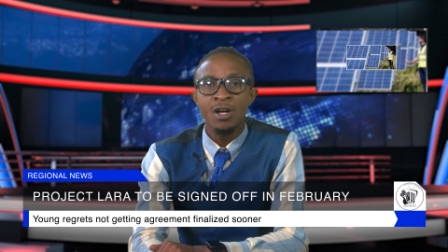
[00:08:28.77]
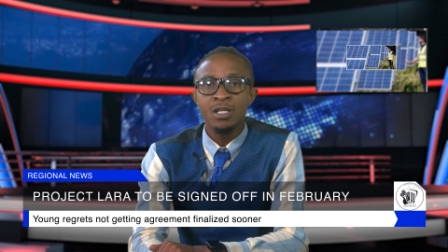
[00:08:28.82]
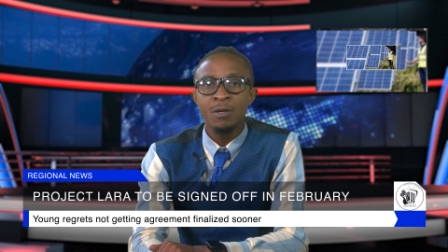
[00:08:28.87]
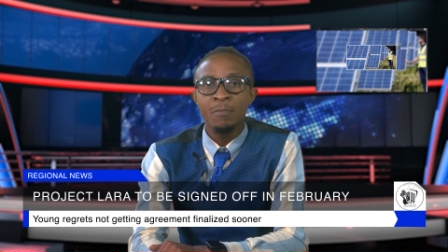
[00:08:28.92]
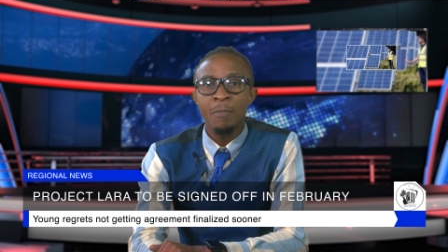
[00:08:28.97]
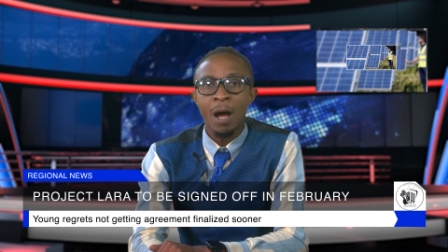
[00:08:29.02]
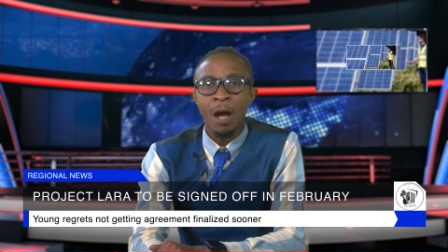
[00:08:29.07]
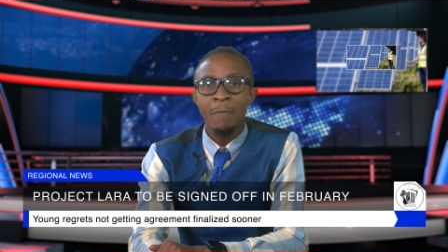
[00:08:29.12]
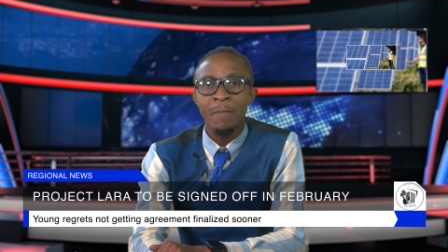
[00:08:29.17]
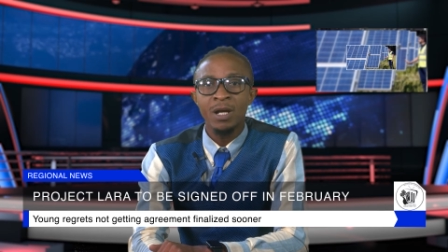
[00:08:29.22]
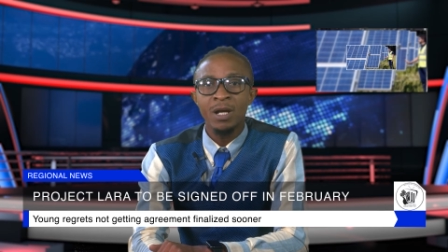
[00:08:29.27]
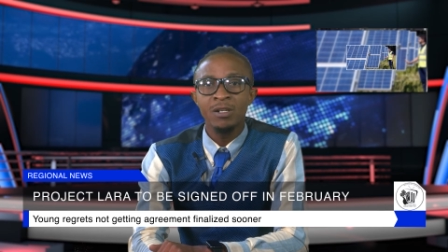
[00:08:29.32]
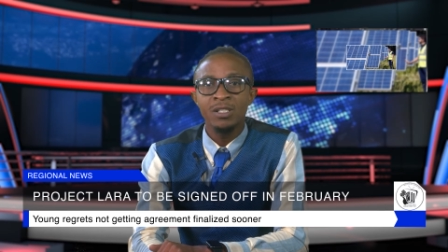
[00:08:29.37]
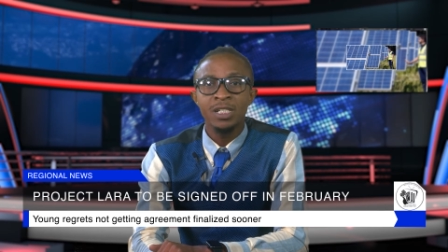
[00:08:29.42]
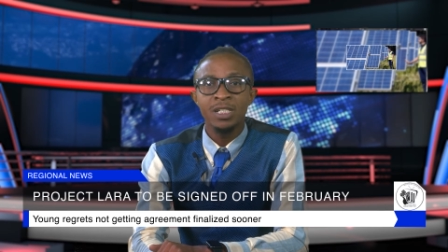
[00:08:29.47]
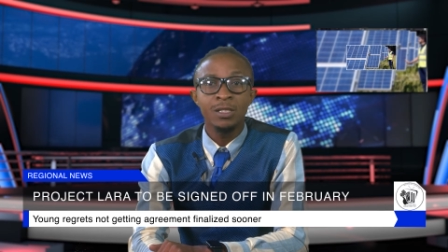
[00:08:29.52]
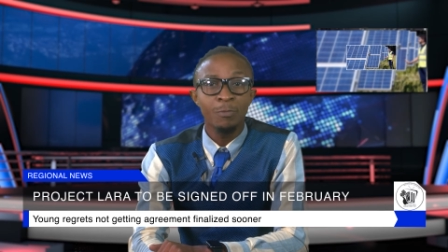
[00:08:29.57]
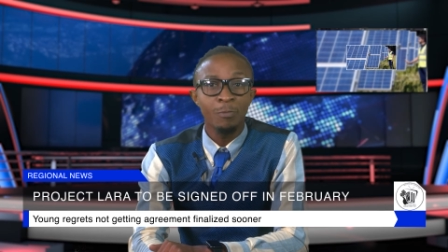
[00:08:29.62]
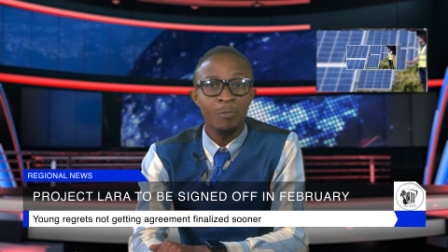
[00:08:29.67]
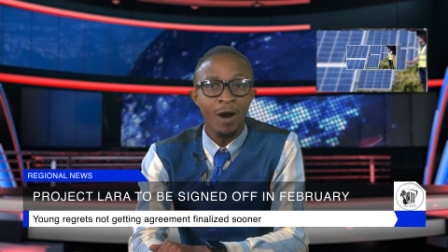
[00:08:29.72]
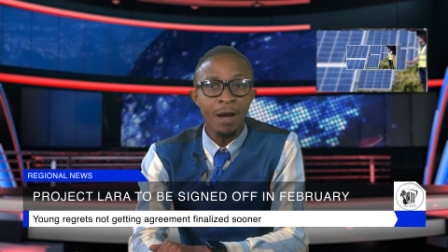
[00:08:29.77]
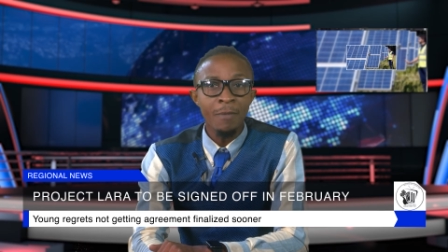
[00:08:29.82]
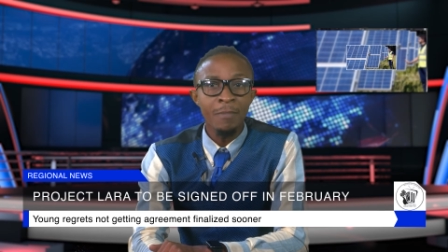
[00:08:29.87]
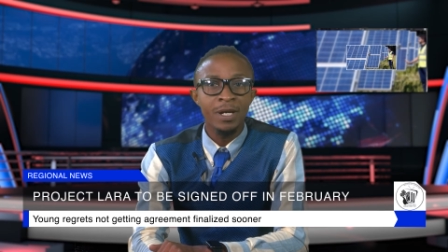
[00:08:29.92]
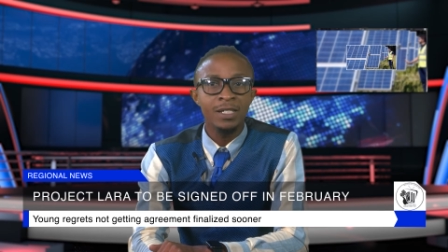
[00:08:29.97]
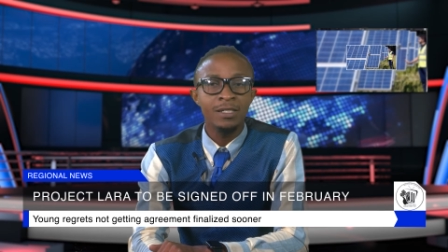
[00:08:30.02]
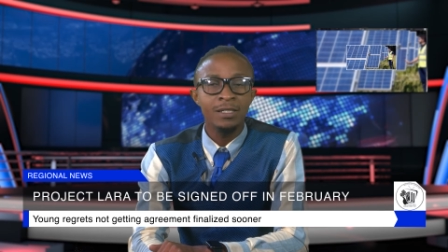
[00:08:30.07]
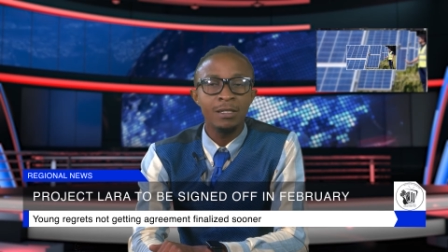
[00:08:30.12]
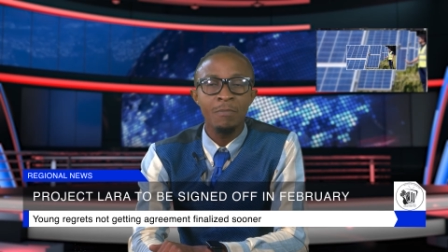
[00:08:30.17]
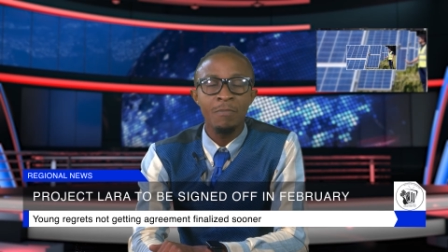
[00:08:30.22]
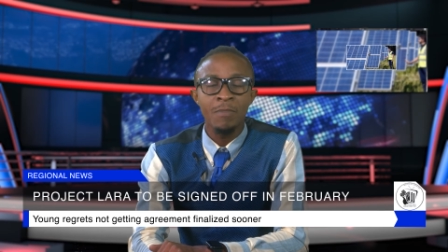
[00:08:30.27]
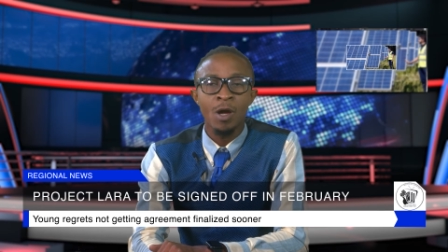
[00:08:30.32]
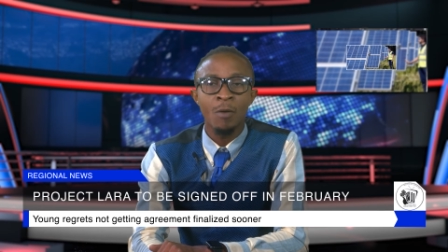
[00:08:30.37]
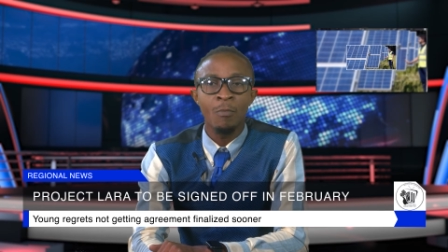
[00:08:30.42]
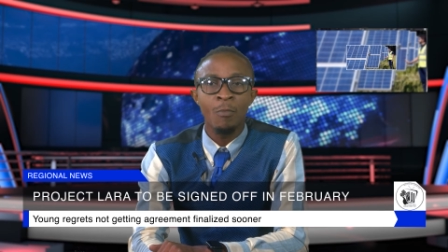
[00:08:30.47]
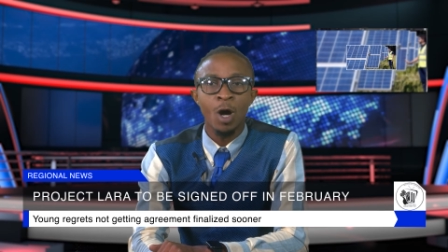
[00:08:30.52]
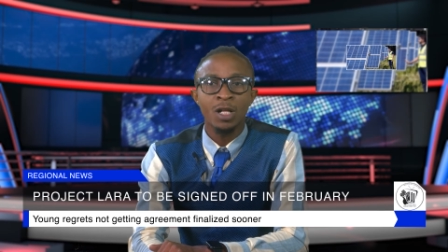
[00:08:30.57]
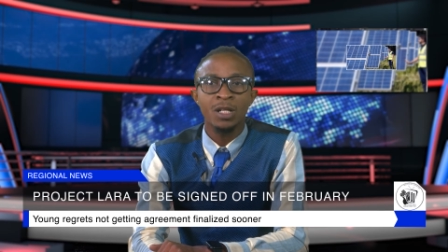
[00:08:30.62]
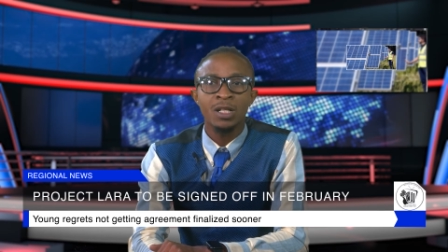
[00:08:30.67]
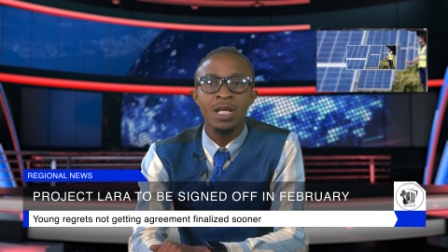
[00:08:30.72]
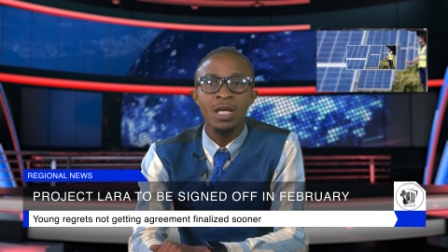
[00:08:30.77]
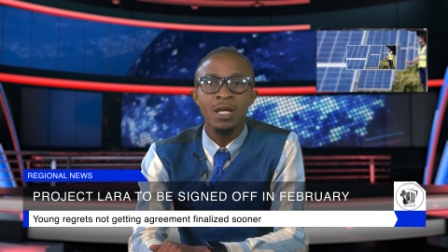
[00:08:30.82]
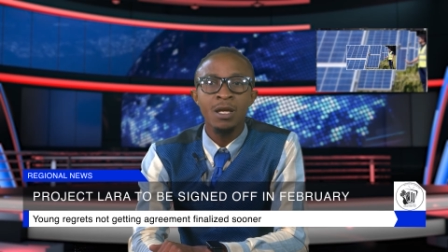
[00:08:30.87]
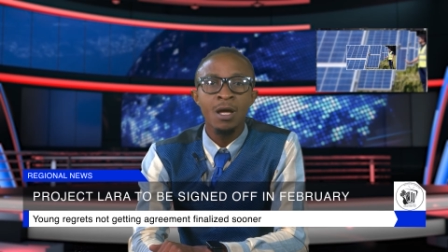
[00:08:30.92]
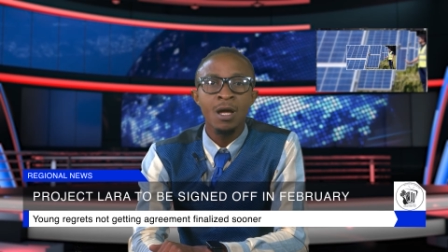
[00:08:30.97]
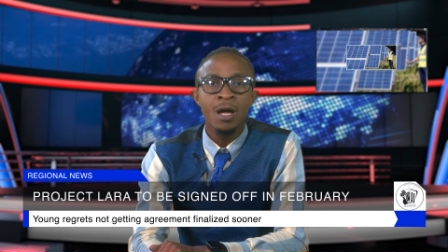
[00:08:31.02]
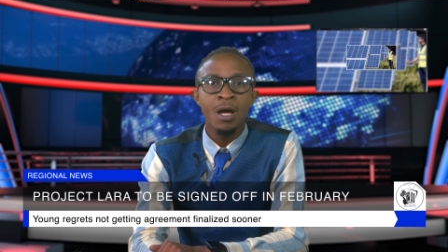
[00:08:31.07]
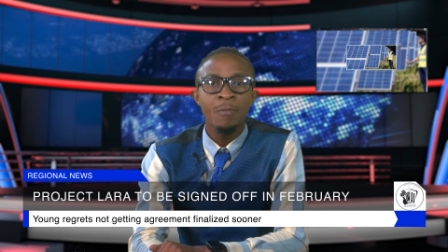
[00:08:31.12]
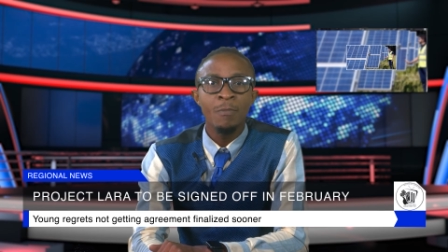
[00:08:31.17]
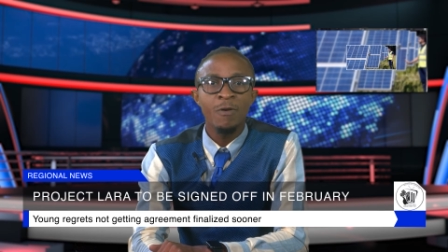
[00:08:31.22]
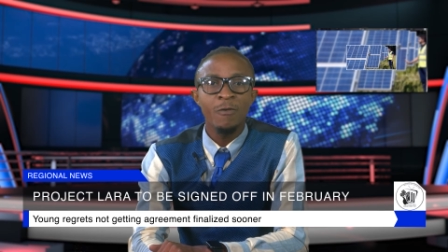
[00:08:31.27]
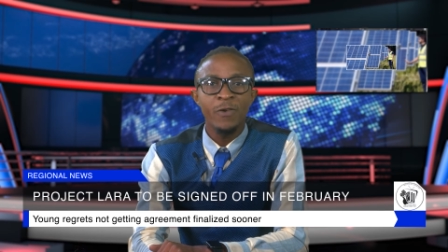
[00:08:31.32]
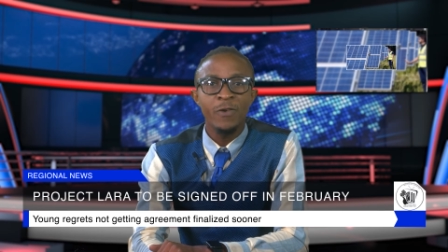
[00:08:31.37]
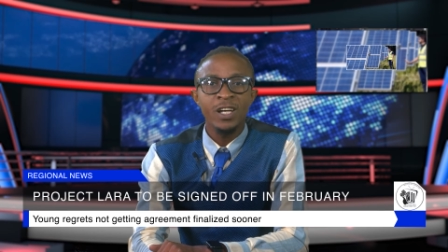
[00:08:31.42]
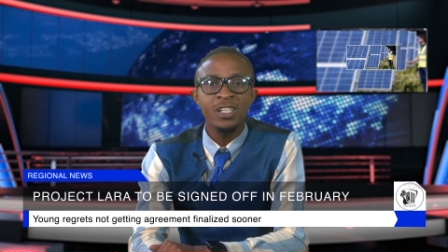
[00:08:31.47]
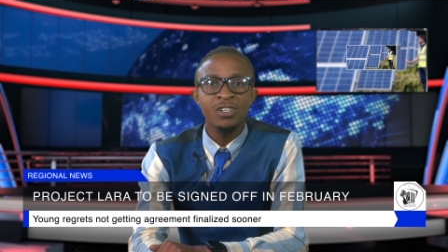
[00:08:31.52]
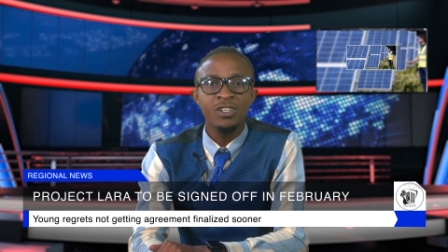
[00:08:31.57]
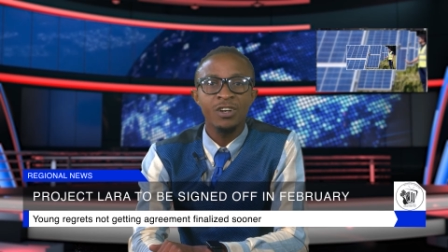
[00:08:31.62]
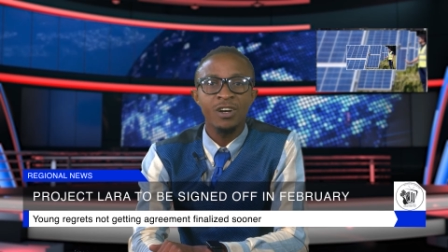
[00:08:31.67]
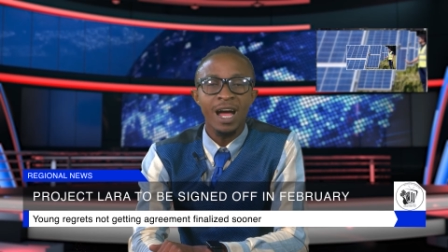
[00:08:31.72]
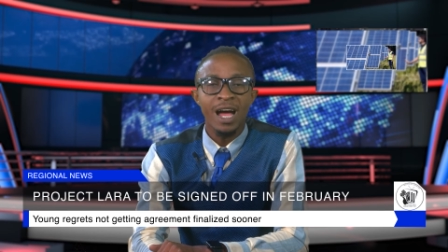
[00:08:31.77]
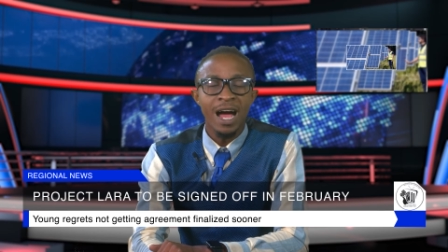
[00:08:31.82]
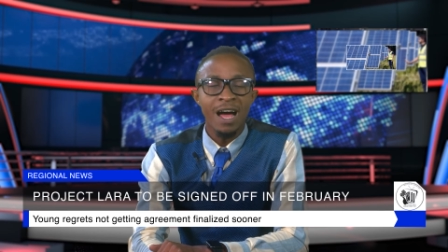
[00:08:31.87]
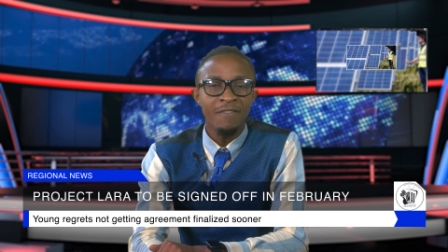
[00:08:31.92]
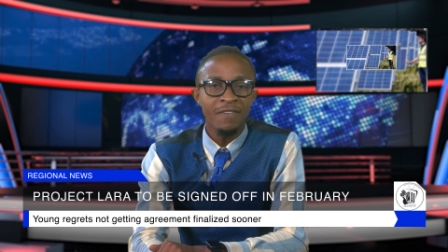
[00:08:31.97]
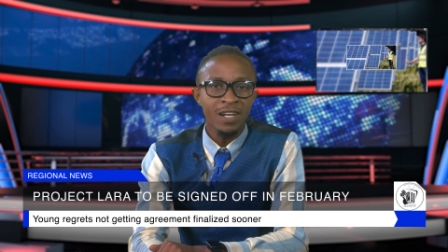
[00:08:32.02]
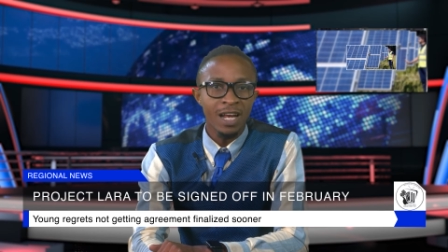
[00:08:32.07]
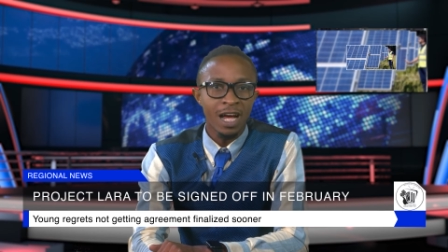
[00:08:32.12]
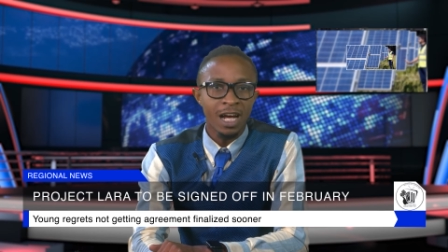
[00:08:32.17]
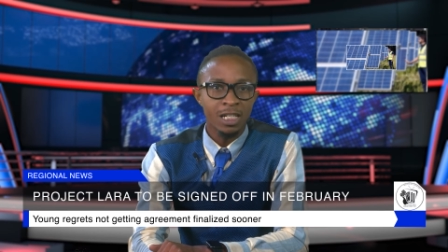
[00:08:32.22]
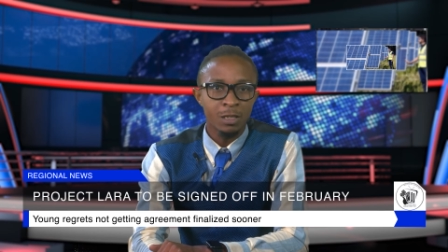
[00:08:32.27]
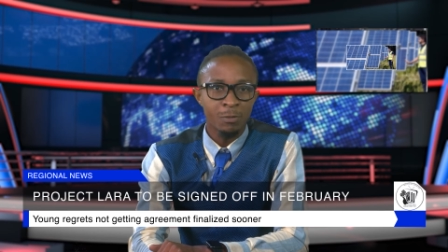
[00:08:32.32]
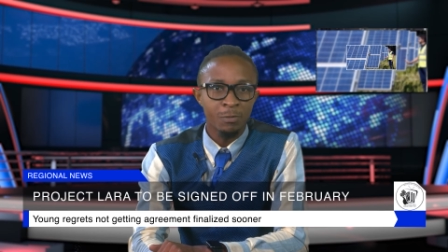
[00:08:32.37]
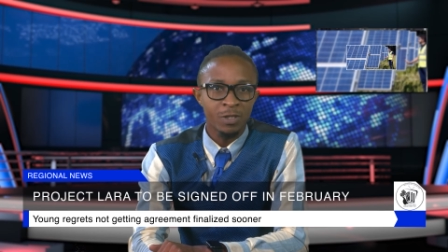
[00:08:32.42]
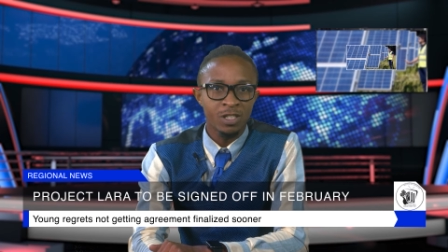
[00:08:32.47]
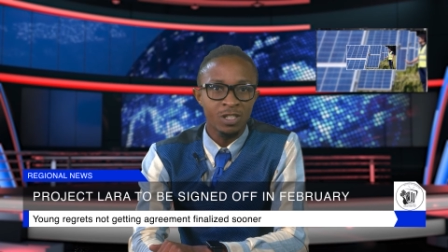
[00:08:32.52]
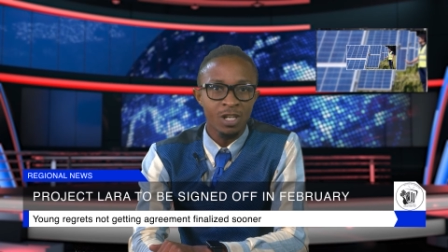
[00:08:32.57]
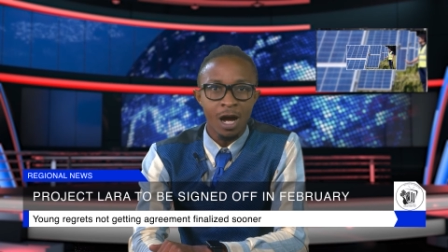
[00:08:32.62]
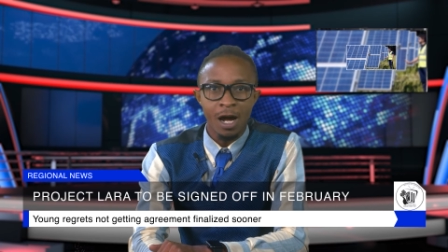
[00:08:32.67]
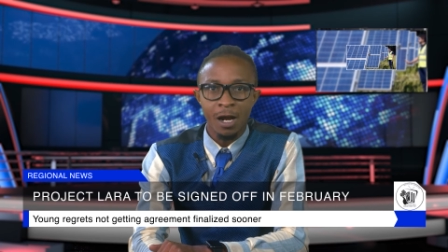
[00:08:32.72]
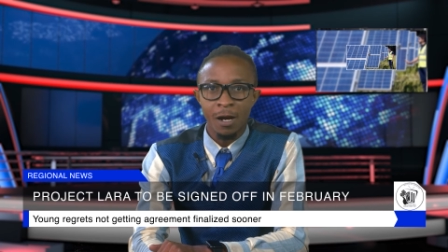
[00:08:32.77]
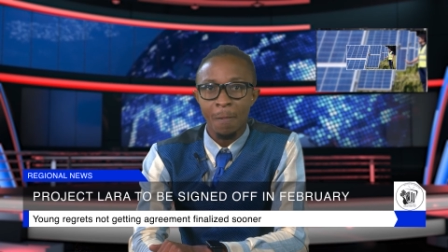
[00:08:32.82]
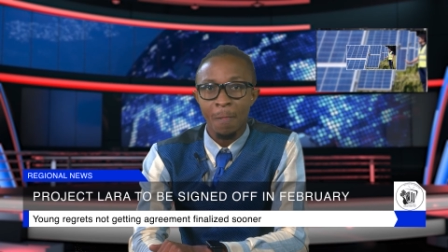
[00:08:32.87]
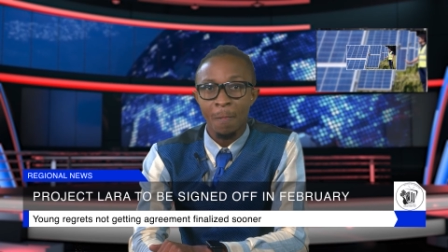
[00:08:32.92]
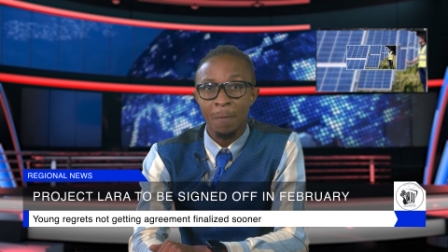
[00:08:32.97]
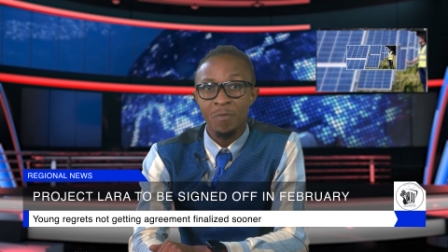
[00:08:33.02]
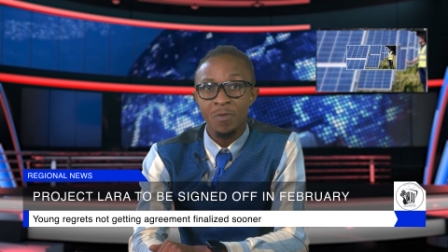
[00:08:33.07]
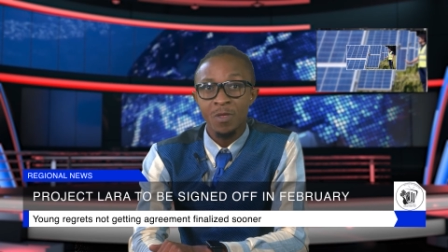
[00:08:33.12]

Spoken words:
to Barbados' Prime Minister Mia Mottley, Professor Avinash Prasad.